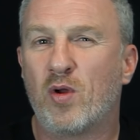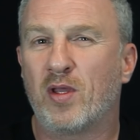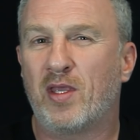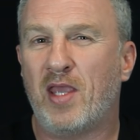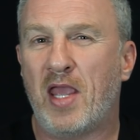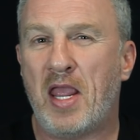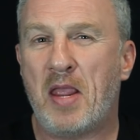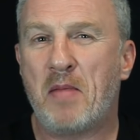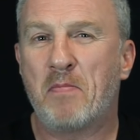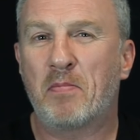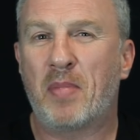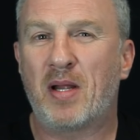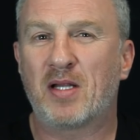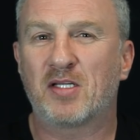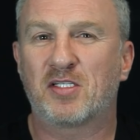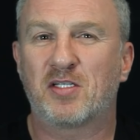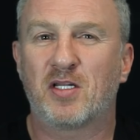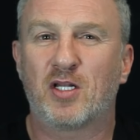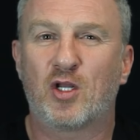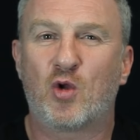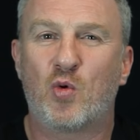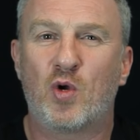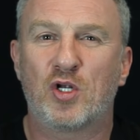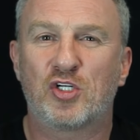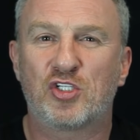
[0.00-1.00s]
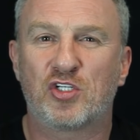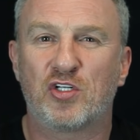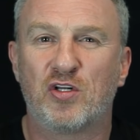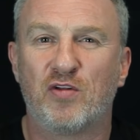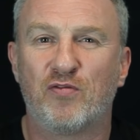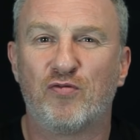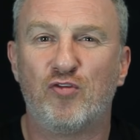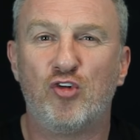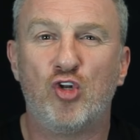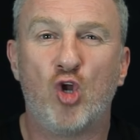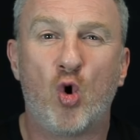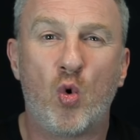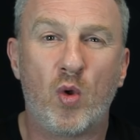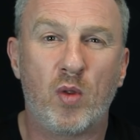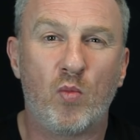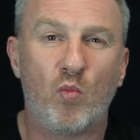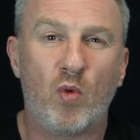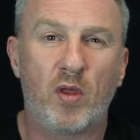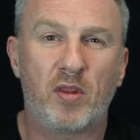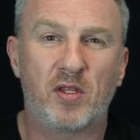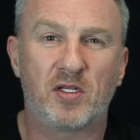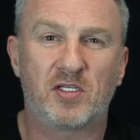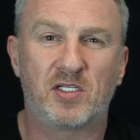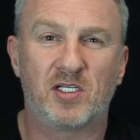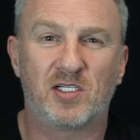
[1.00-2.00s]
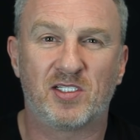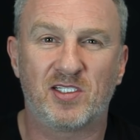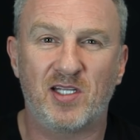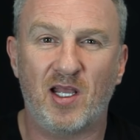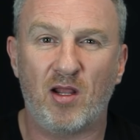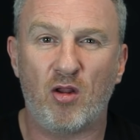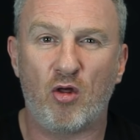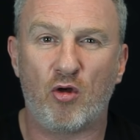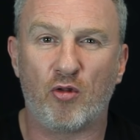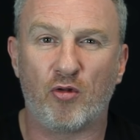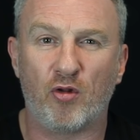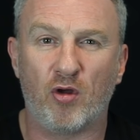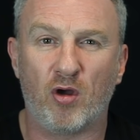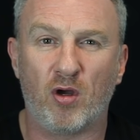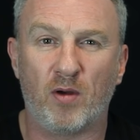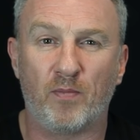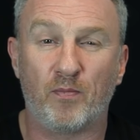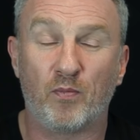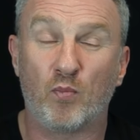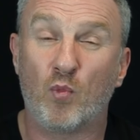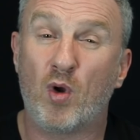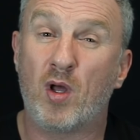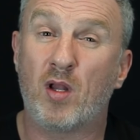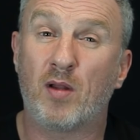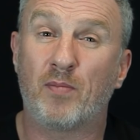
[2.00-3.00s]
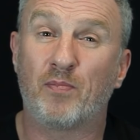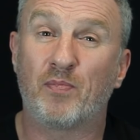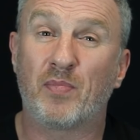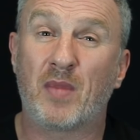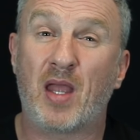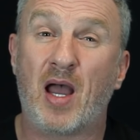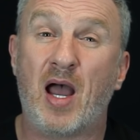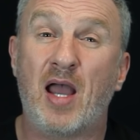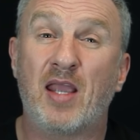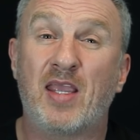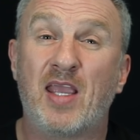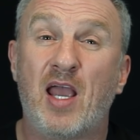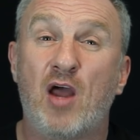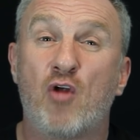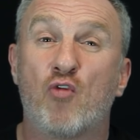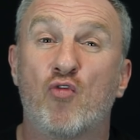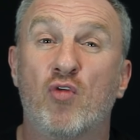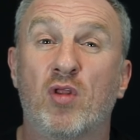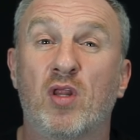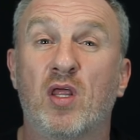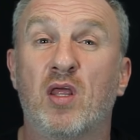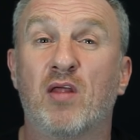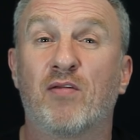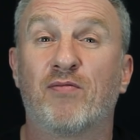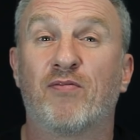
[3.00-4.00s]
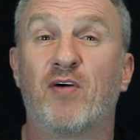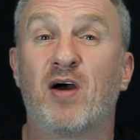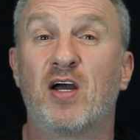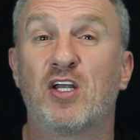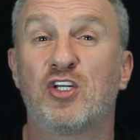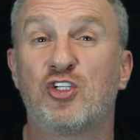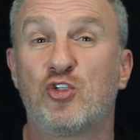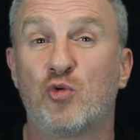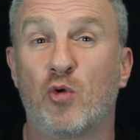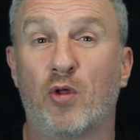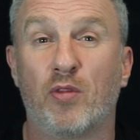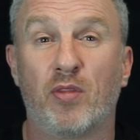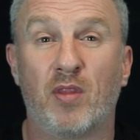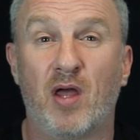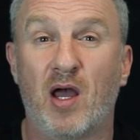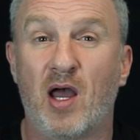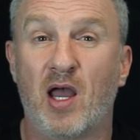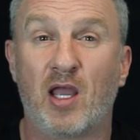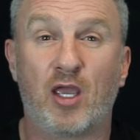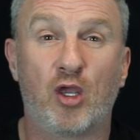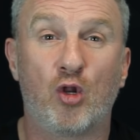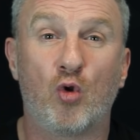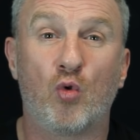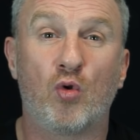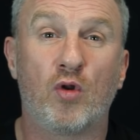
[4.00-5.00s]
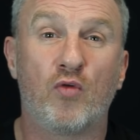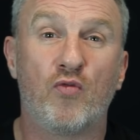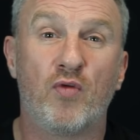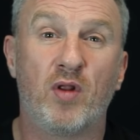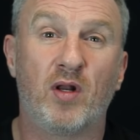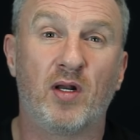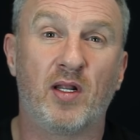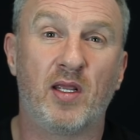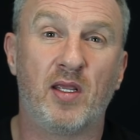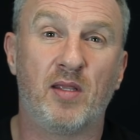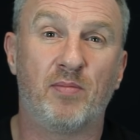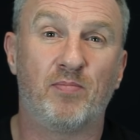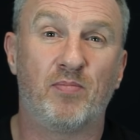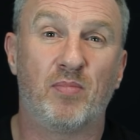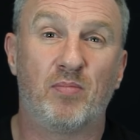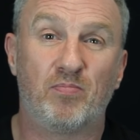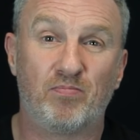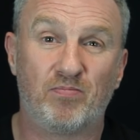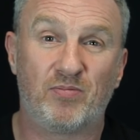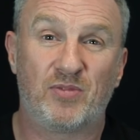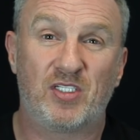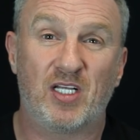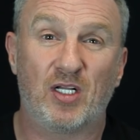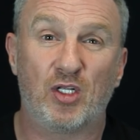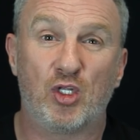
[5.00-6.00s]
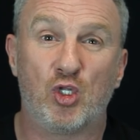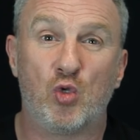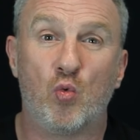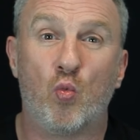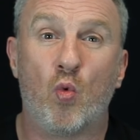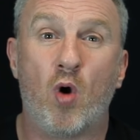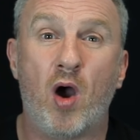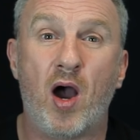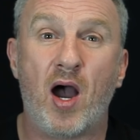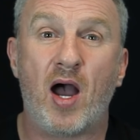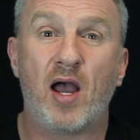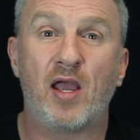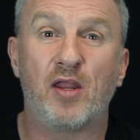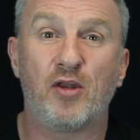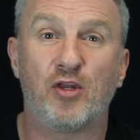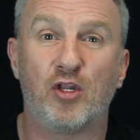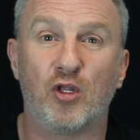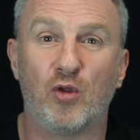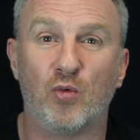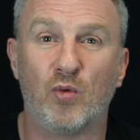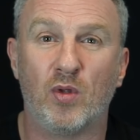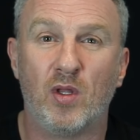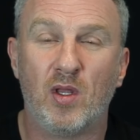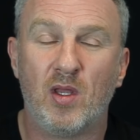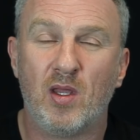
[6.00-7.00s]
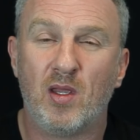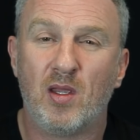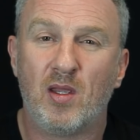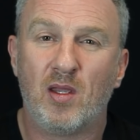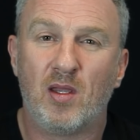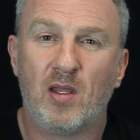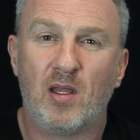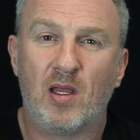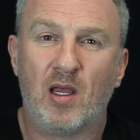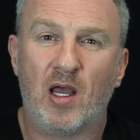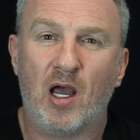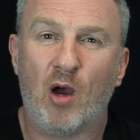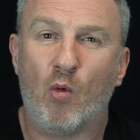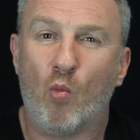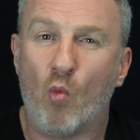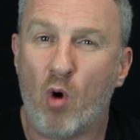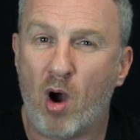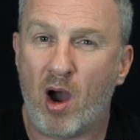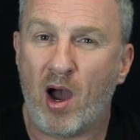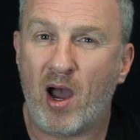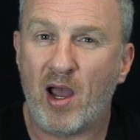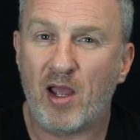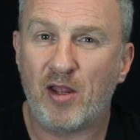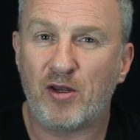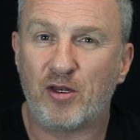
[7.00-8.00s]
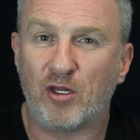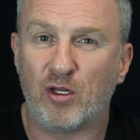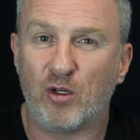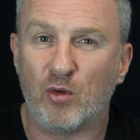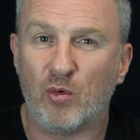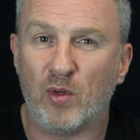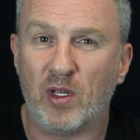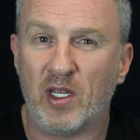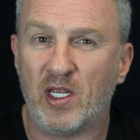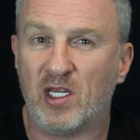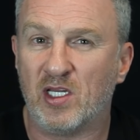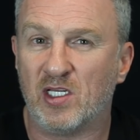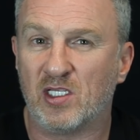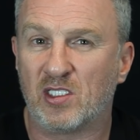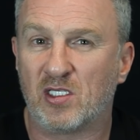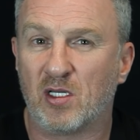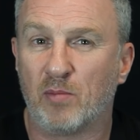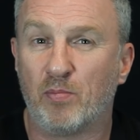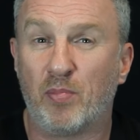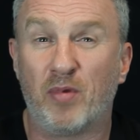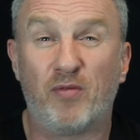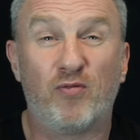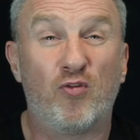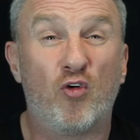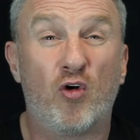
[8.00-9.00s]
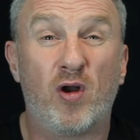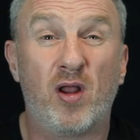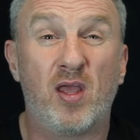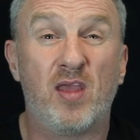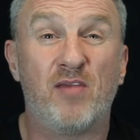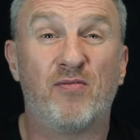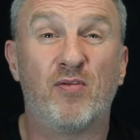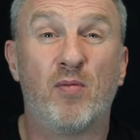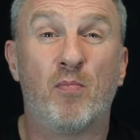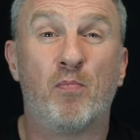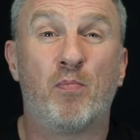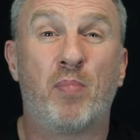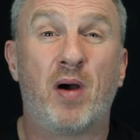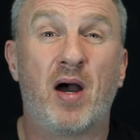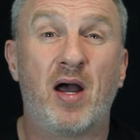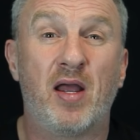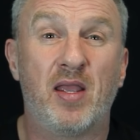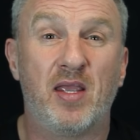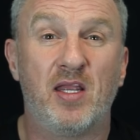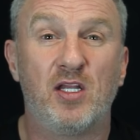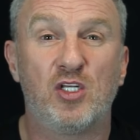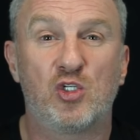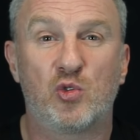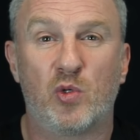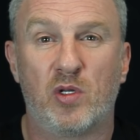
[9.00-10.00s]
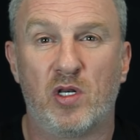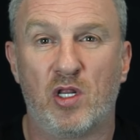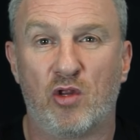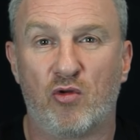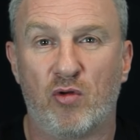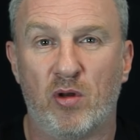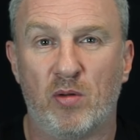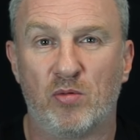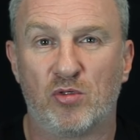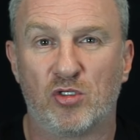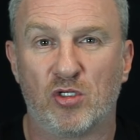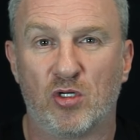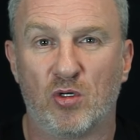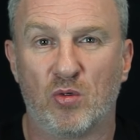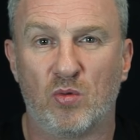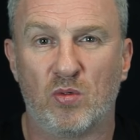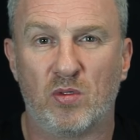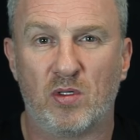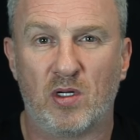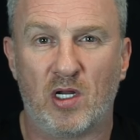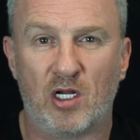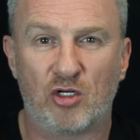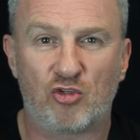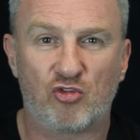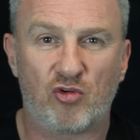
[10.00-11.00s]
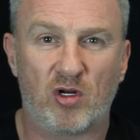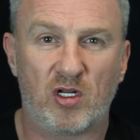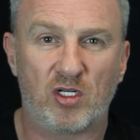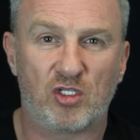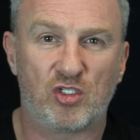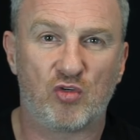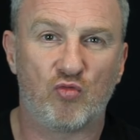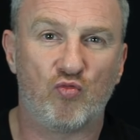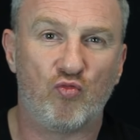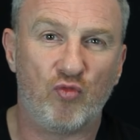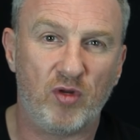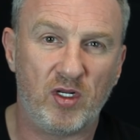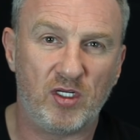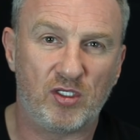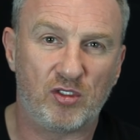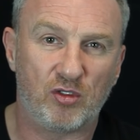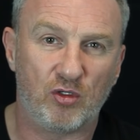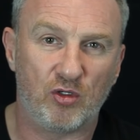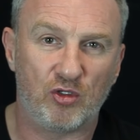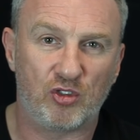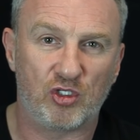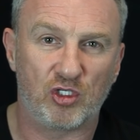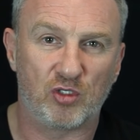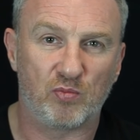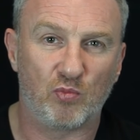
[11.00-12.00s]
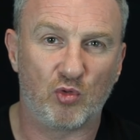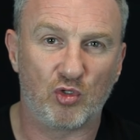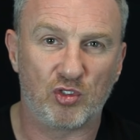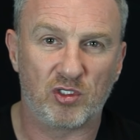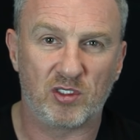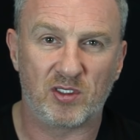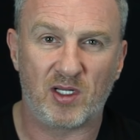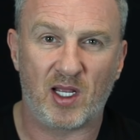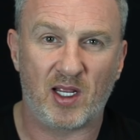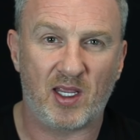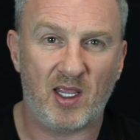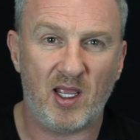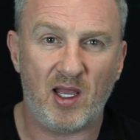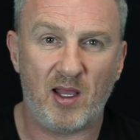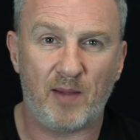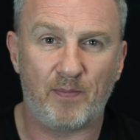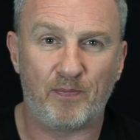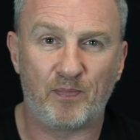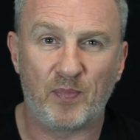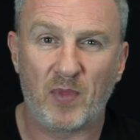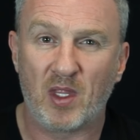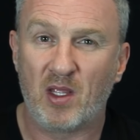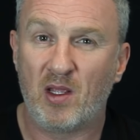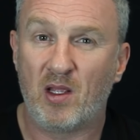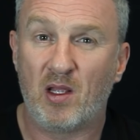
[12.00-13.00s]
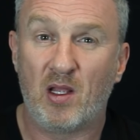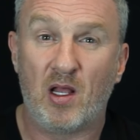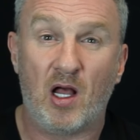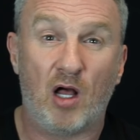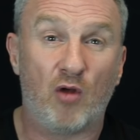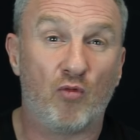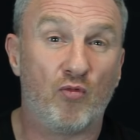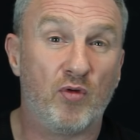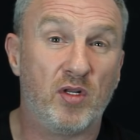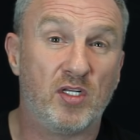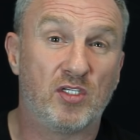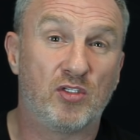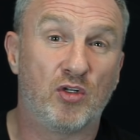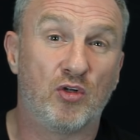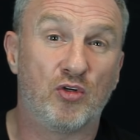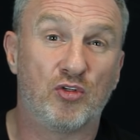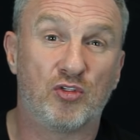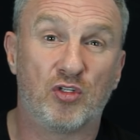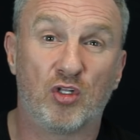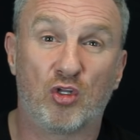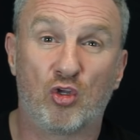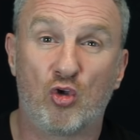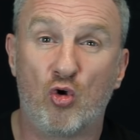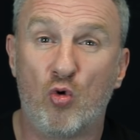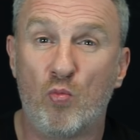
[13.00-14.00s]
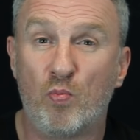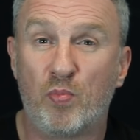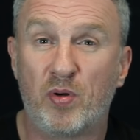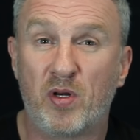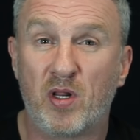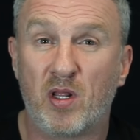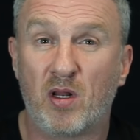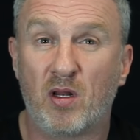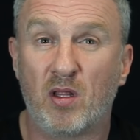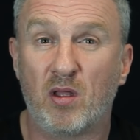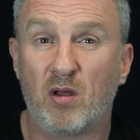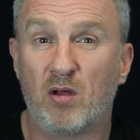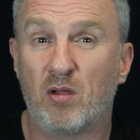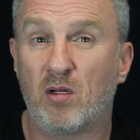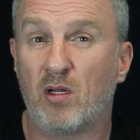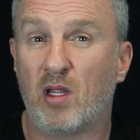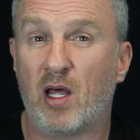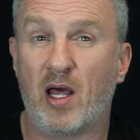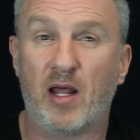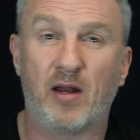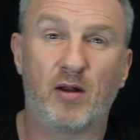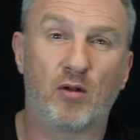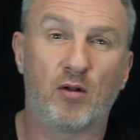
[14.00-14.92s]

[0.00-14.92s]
getting back to the question of knowing whether to sell or not, well, I can't really advise you on that. I can only really tell you what I do. And what I do is, before I even buy into any crypto, I try to research as much as I can. I'll research the company a little and